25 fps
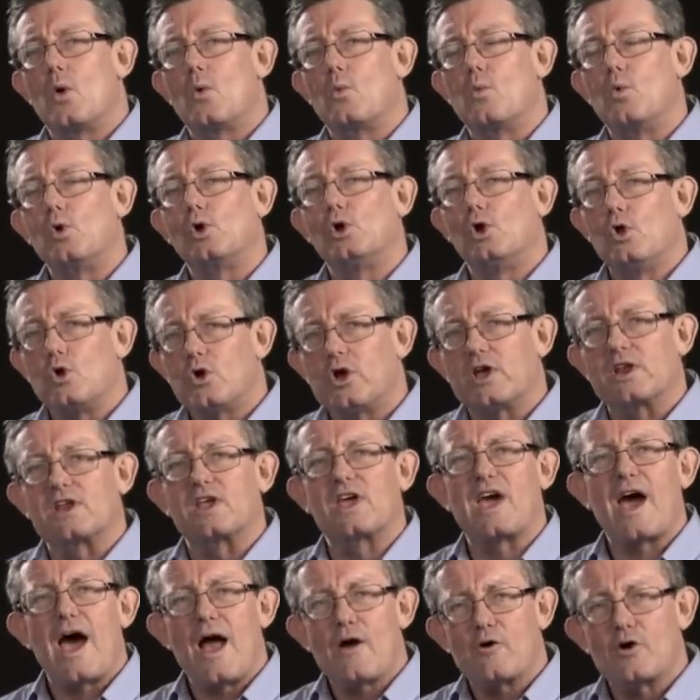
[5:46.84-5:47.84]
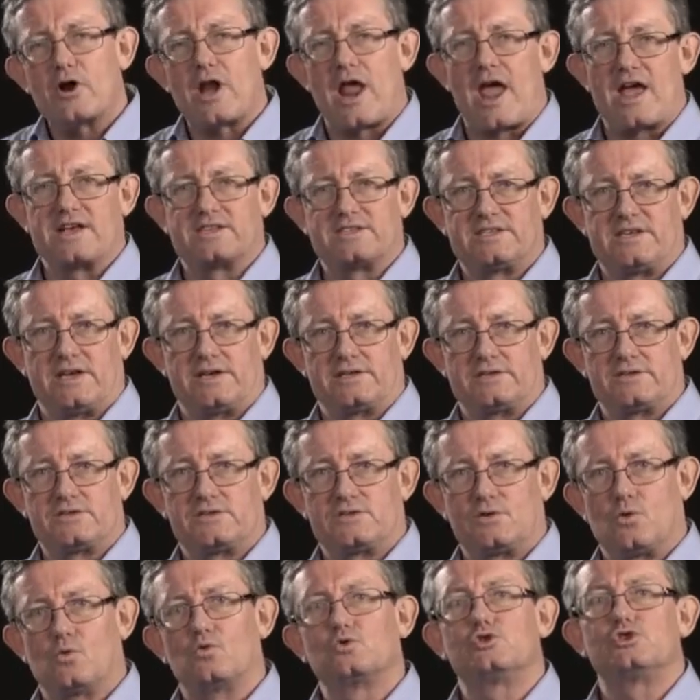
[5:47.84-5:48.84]
We'll look at current
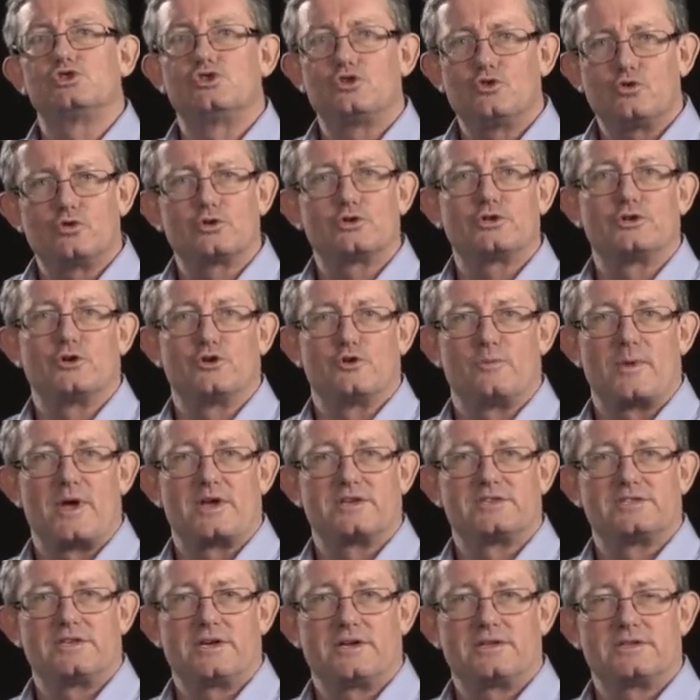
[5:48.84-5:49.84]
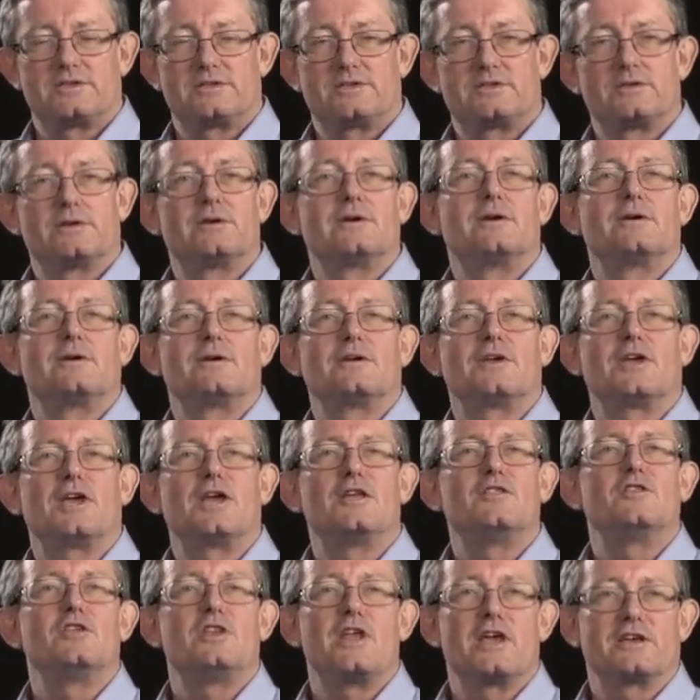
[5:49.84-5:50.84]
assets or short-term assets
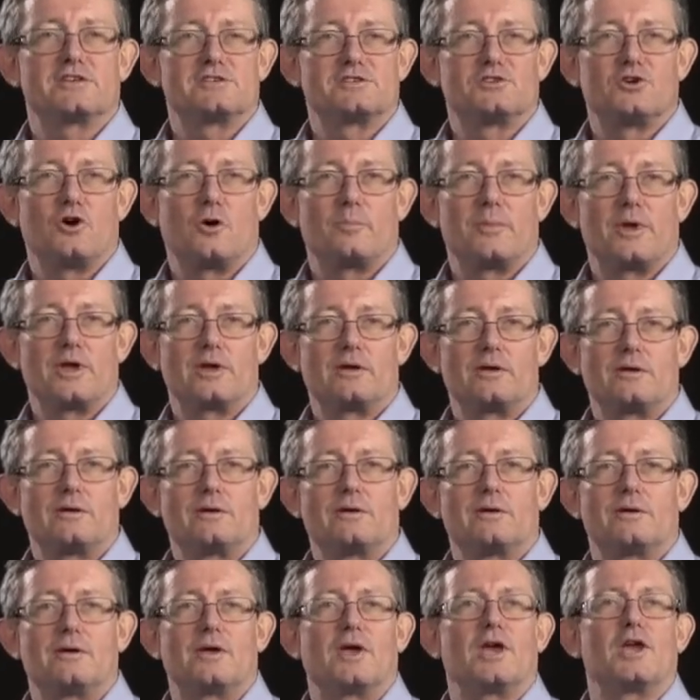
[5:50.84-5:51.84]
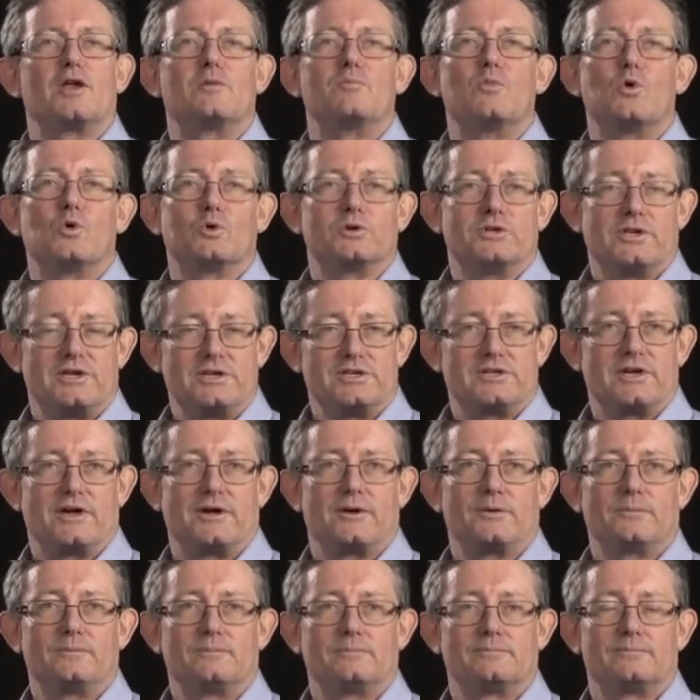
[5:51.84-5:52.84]
in the next topic in more detail.